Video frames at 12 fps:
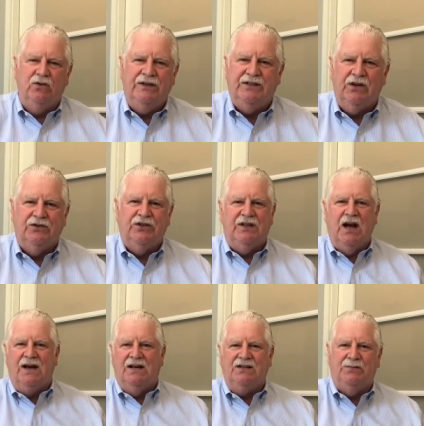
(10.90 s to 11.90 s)
research and
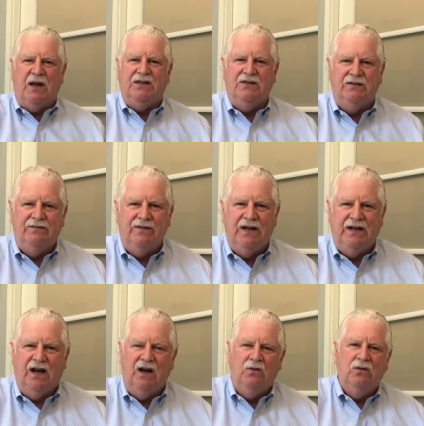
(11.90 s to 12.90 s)
not expensive
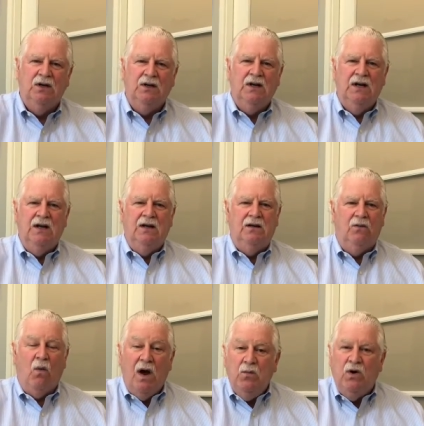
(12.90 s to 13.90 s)
video.
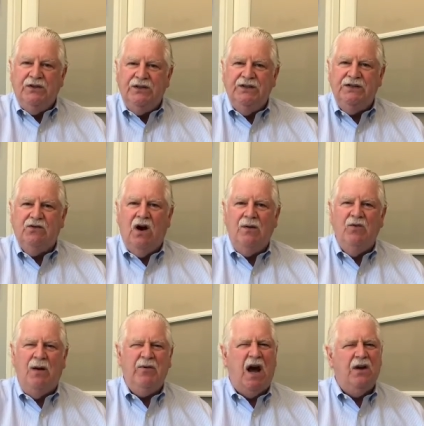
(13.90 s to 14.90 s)
One word to describe
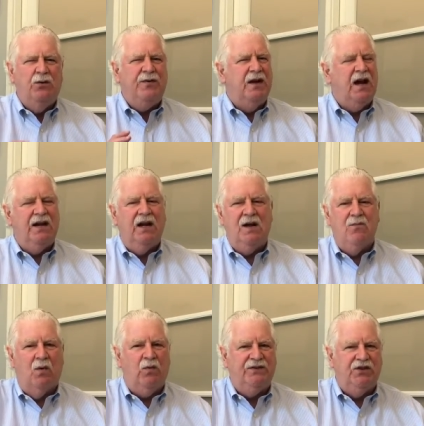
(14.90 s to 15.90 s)
Robin? I don't think I can come
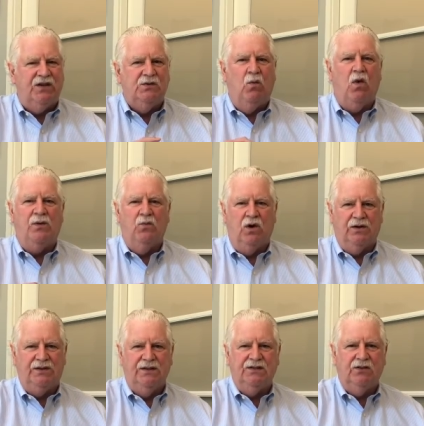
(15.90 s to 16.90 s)
up with just one word
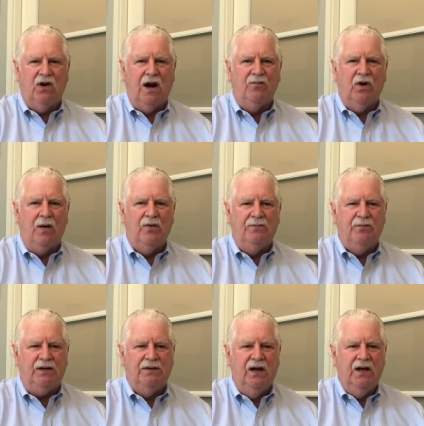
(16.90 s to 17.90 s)
to describe Robin,
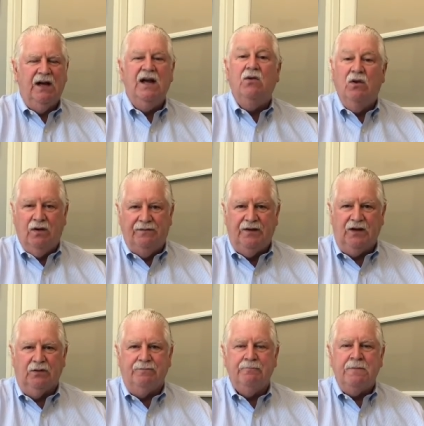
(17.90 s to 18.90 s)
but here are a
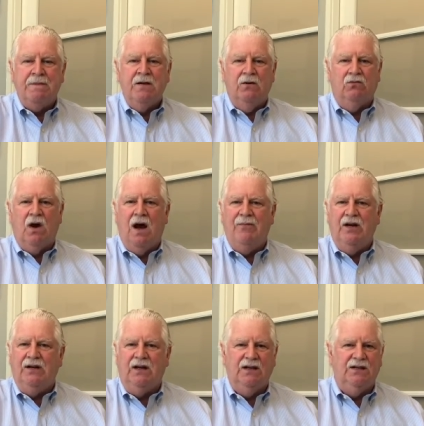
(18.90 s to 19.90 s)
few.
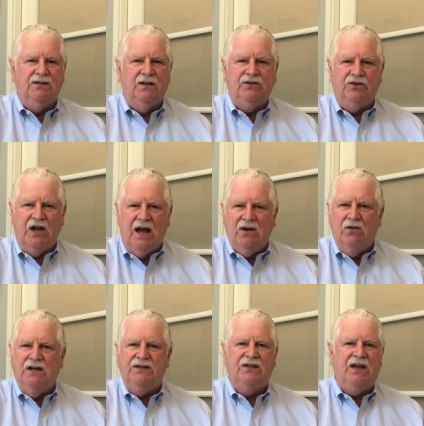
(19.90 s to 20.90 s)
Robin is
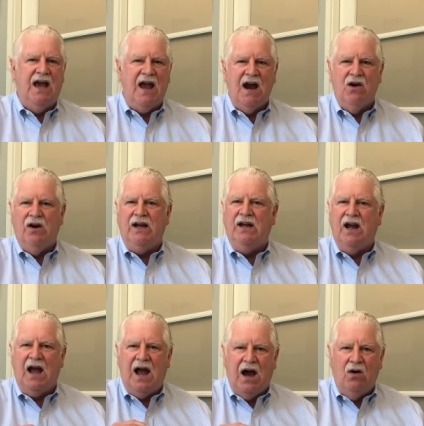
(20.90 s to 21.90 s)
generous, caring,
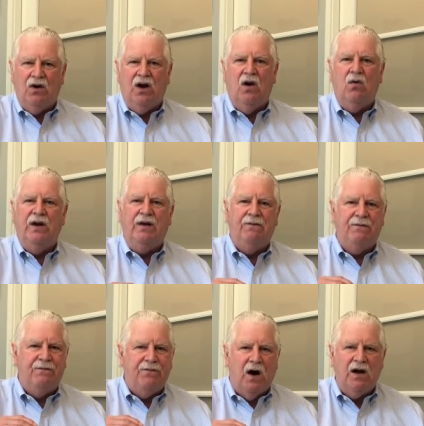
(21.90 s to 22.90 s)
outgoing,
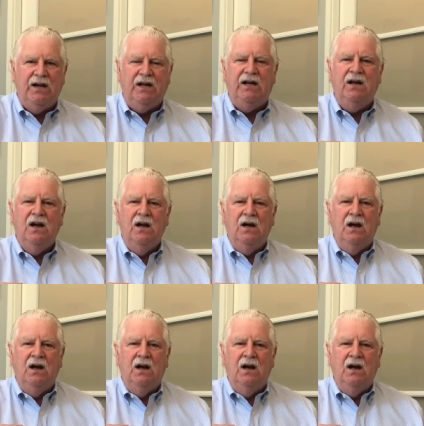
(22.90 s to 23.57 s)
funny.